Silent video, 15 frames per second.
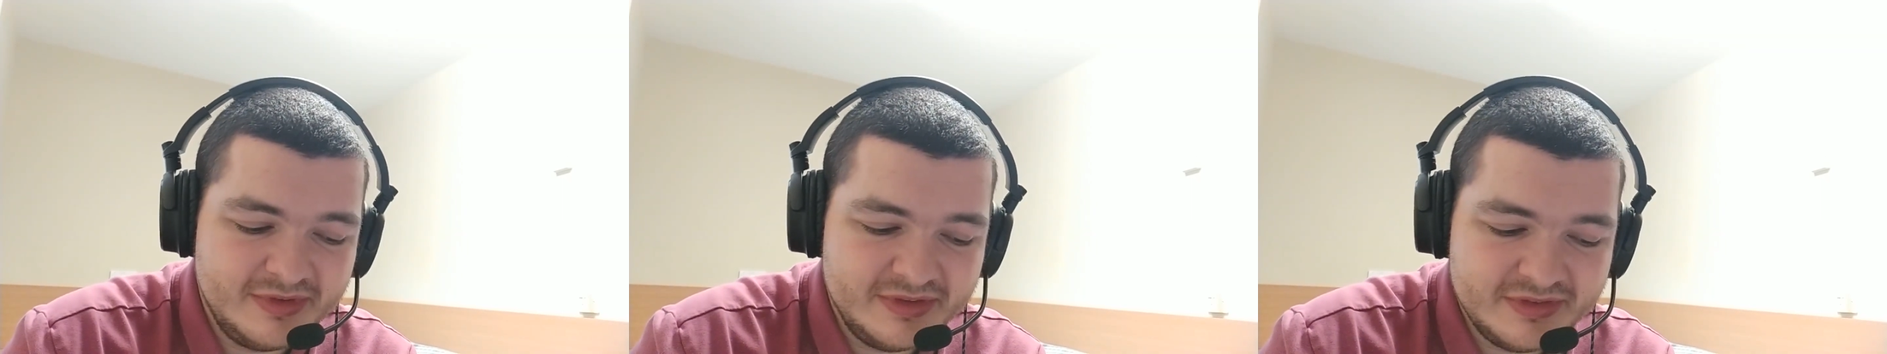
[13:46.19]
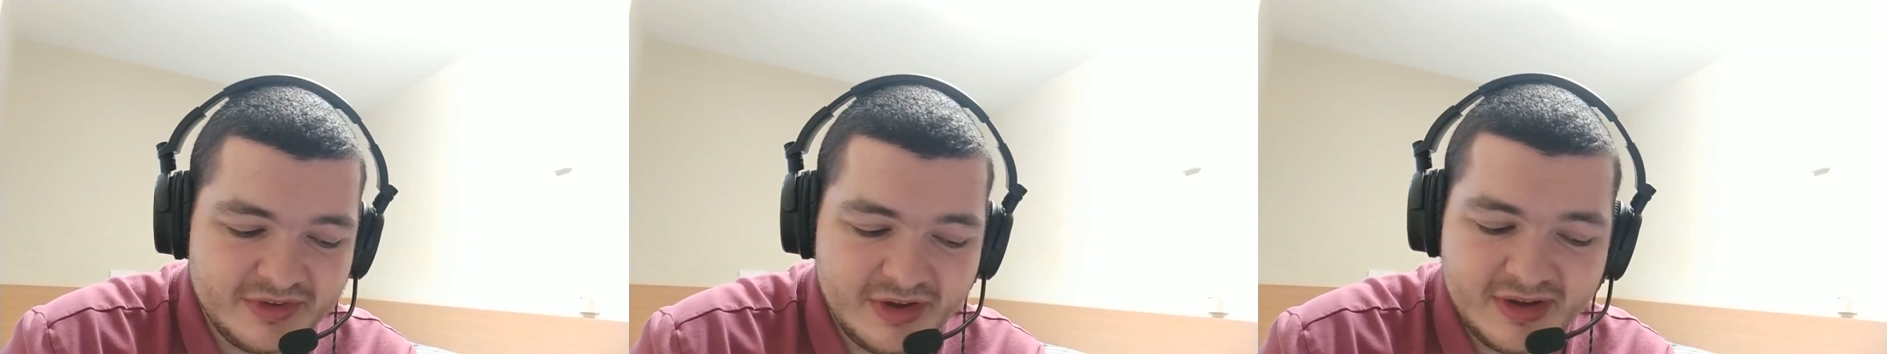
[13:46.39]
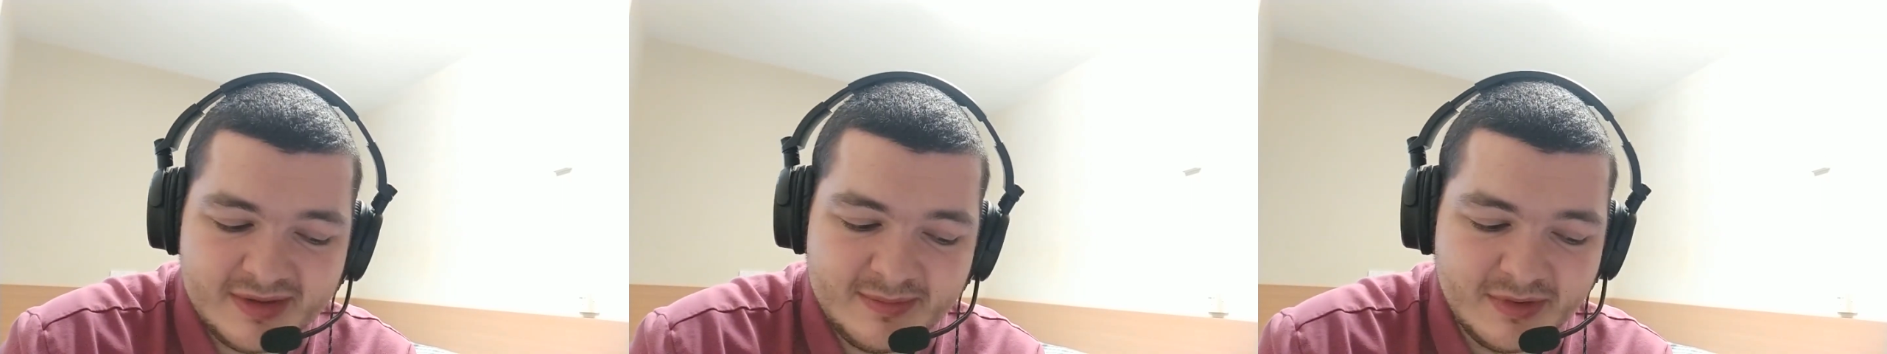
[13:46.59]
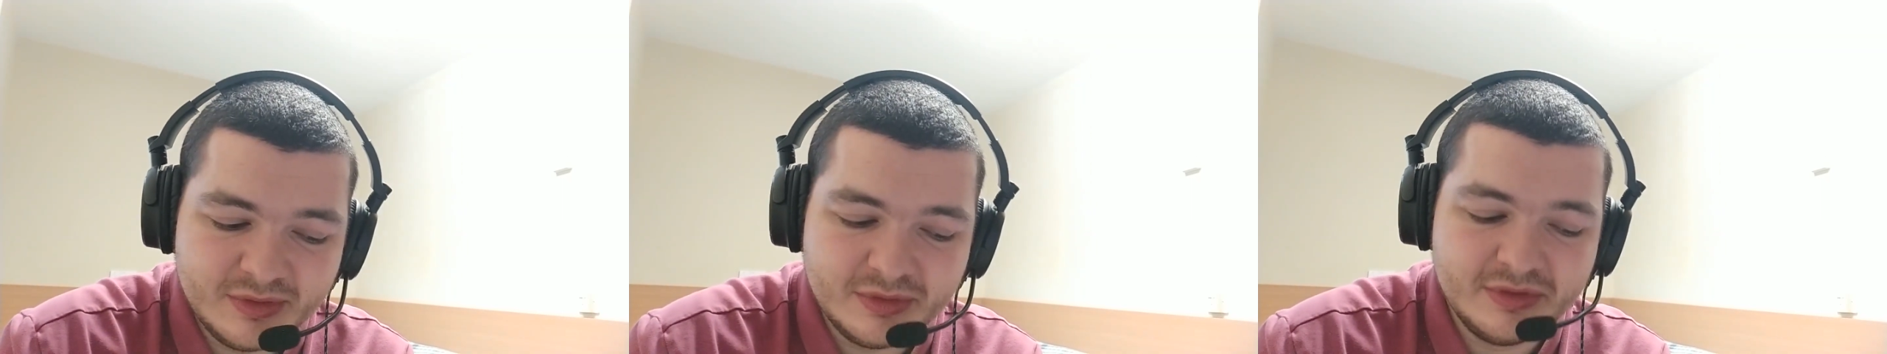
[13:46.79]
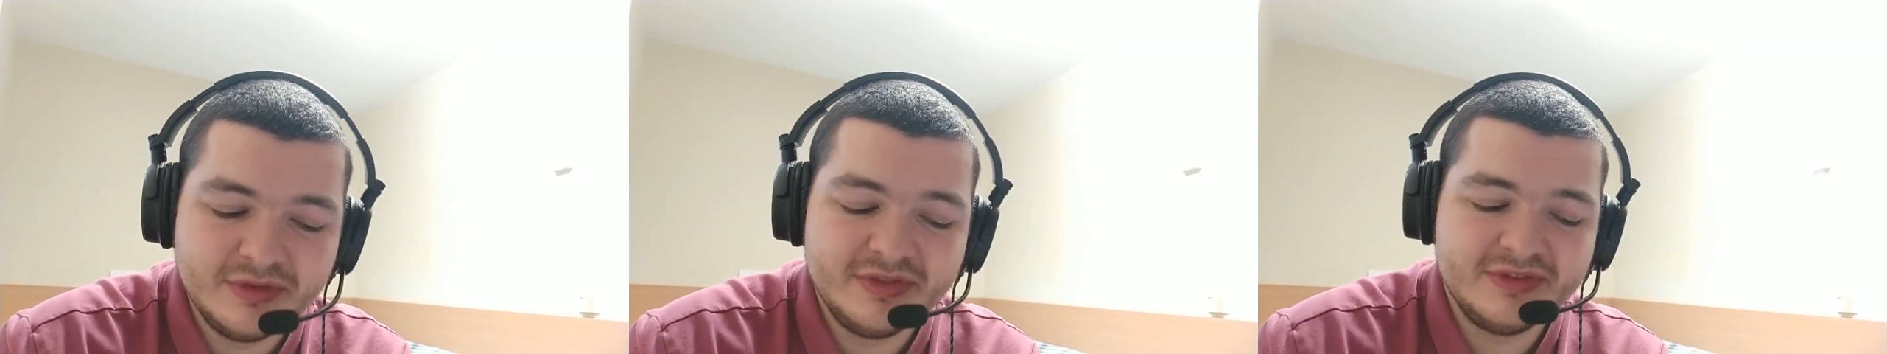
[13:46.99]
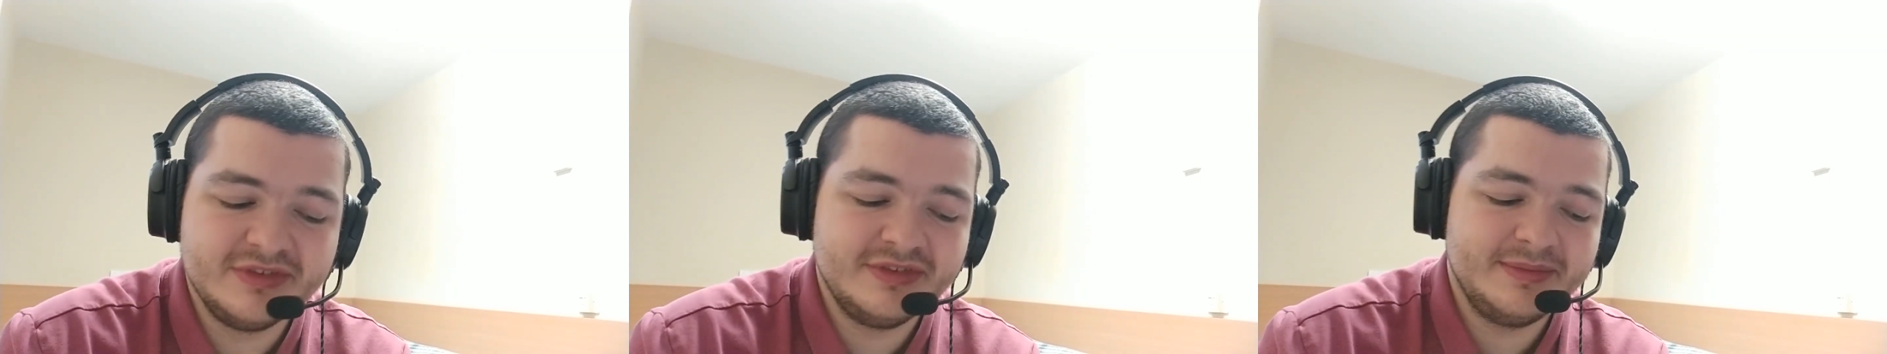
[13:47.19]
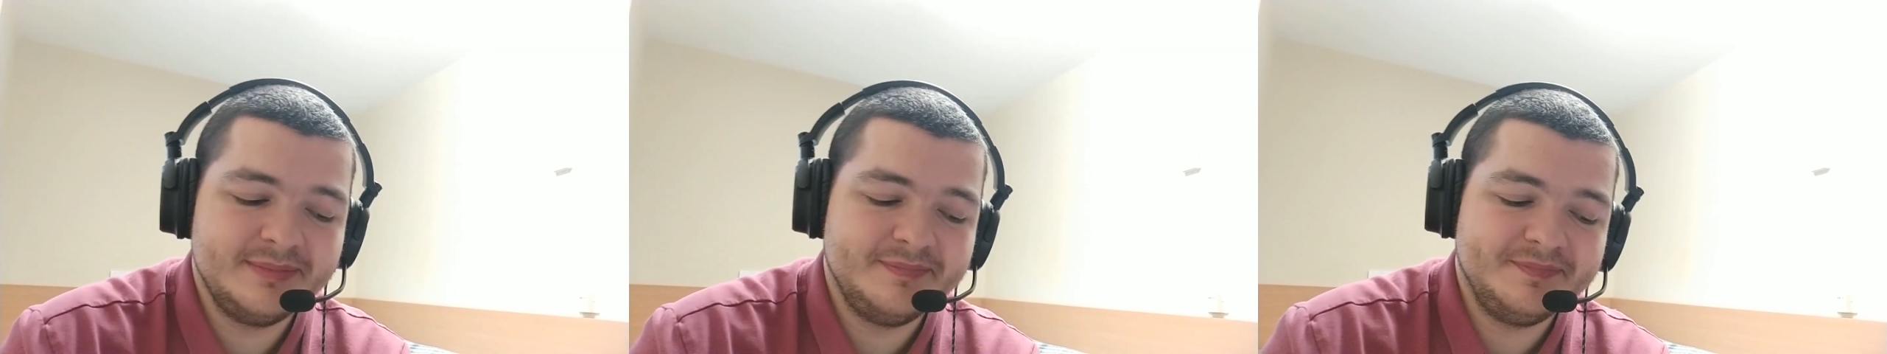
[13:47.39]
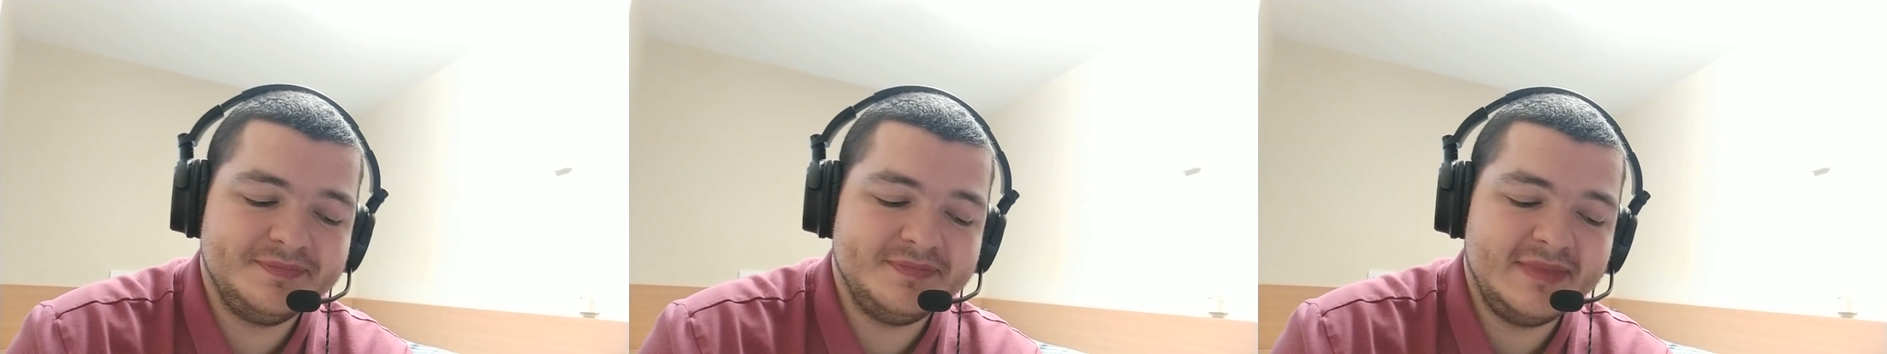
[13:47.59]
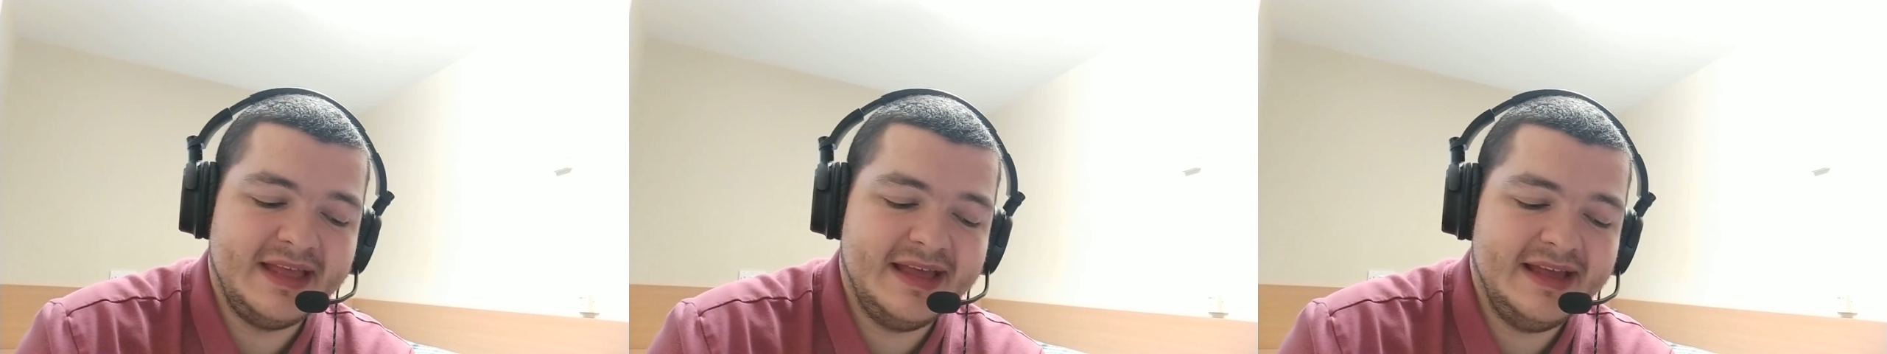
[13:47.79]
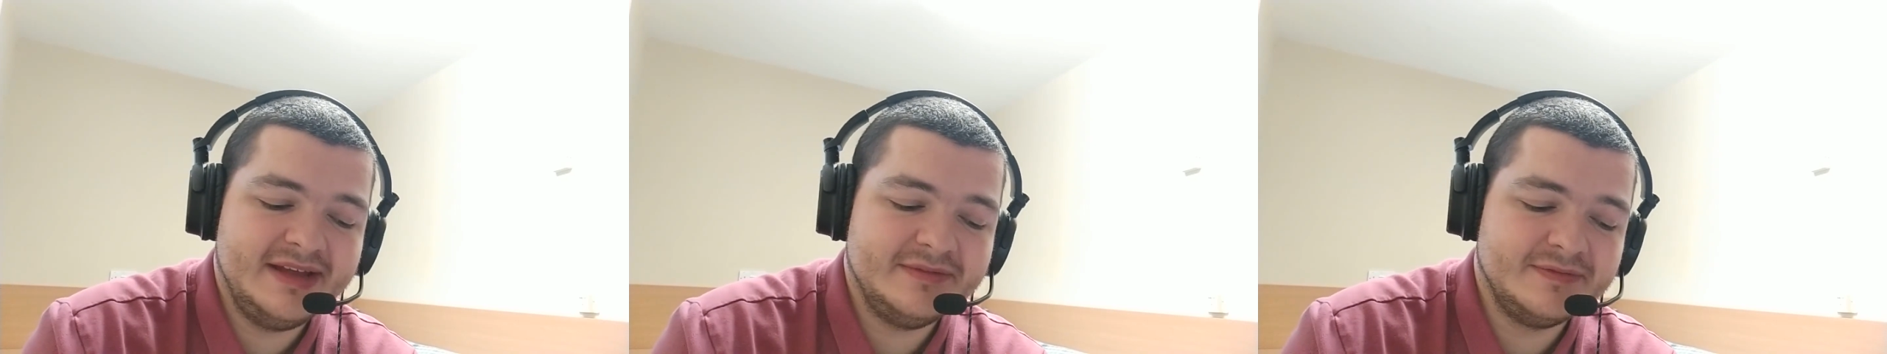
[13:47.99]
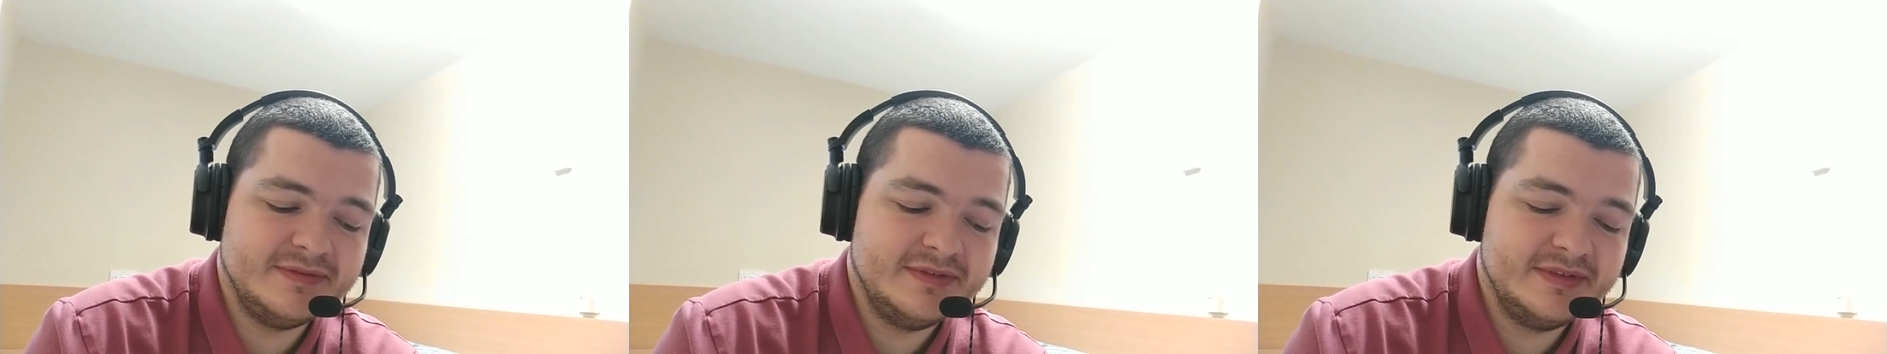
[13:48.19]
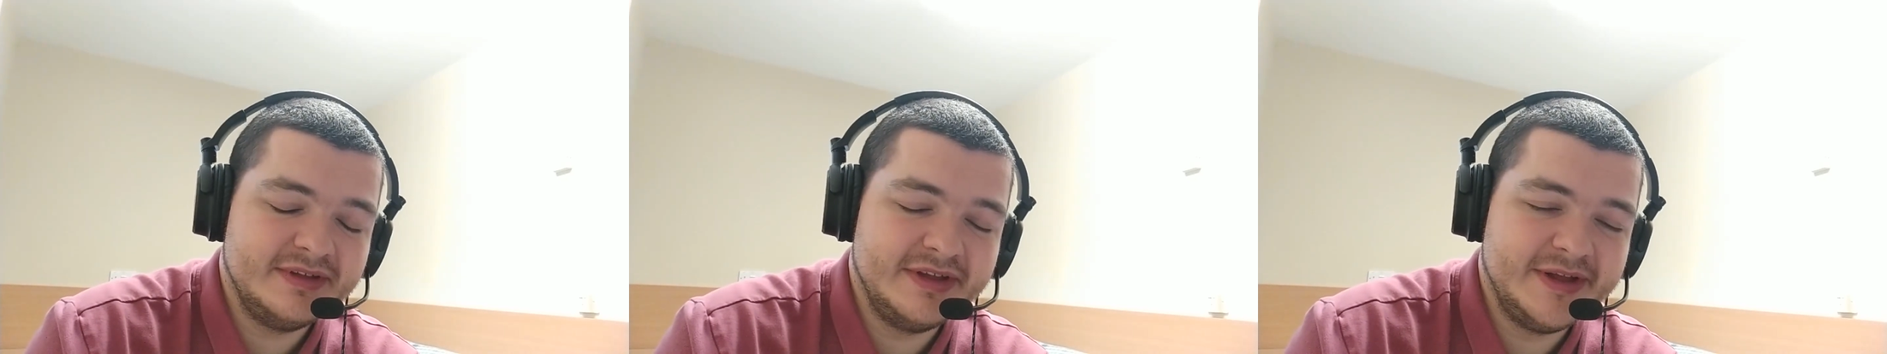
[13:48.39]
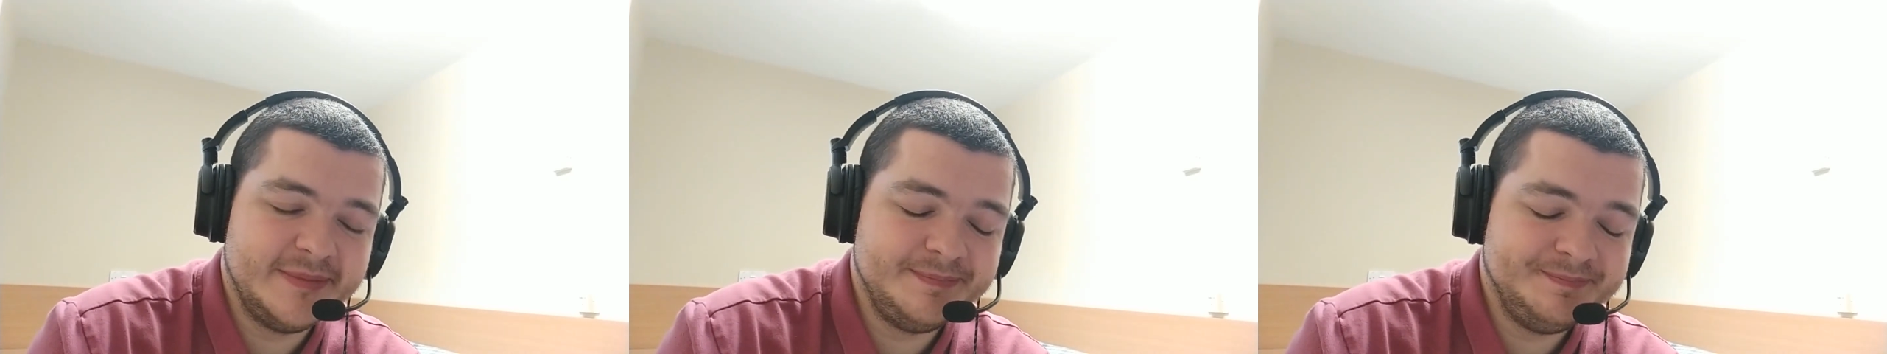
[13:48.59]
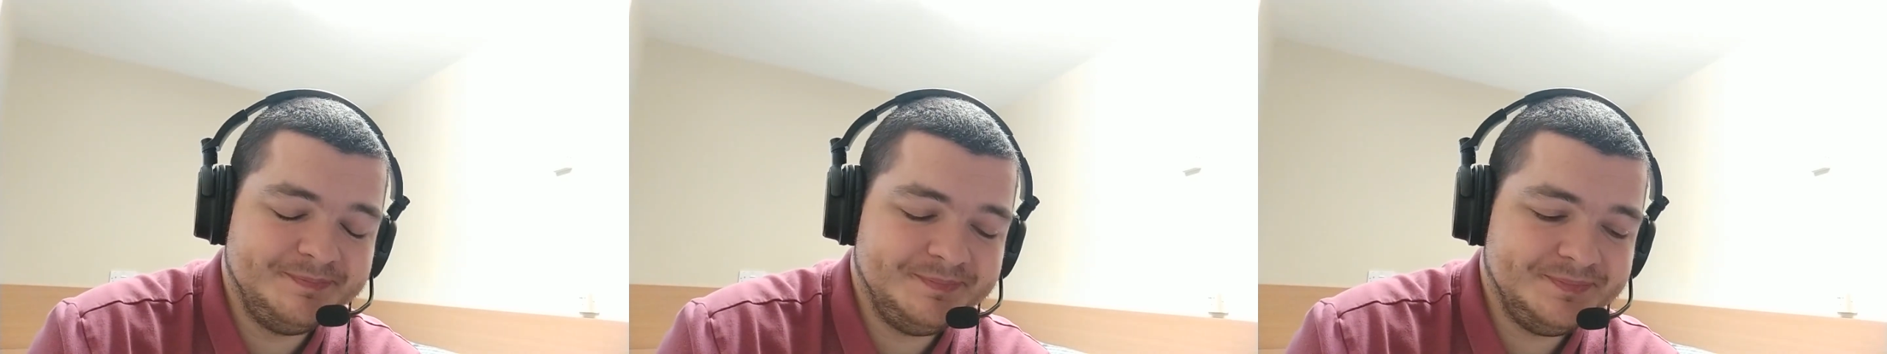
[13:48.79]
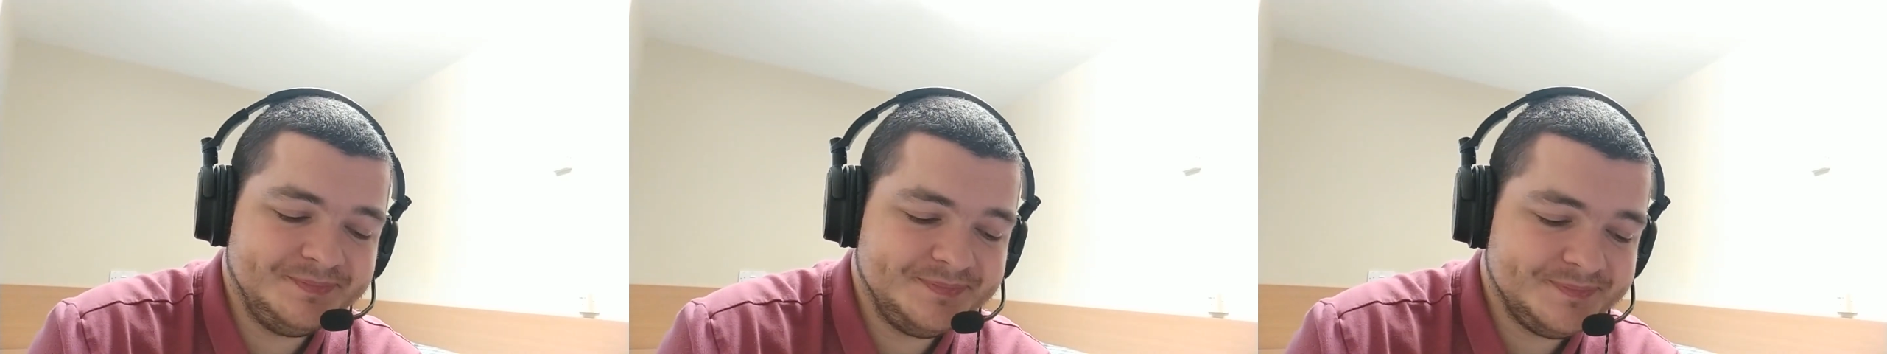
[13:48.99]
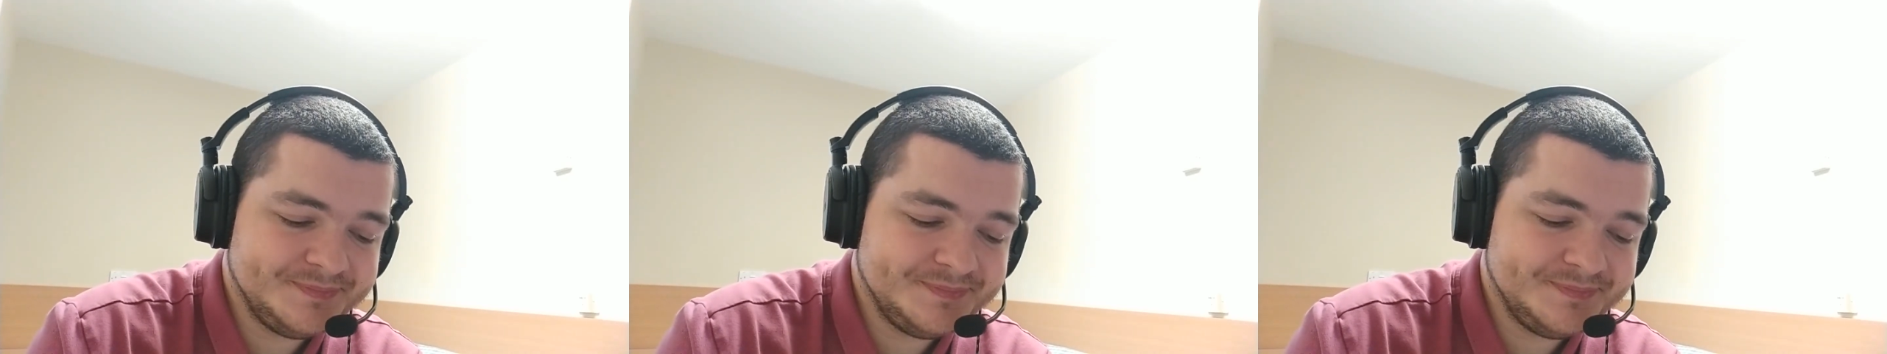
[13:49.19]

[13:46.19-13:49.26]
Time Lords have. I